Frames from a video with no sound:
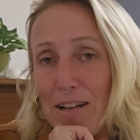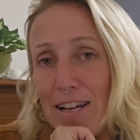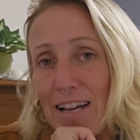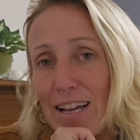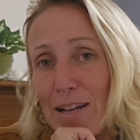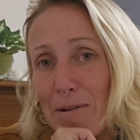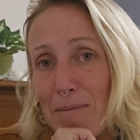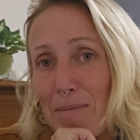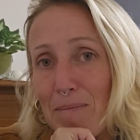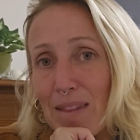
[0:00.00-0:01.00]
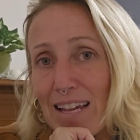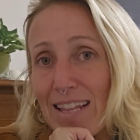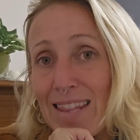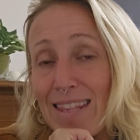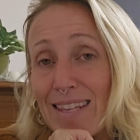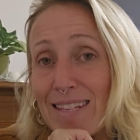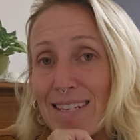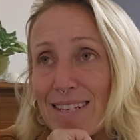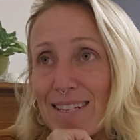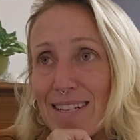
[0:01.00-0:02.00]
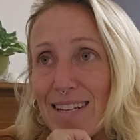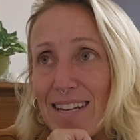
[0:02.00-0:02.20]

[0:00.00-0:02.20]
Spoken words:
And this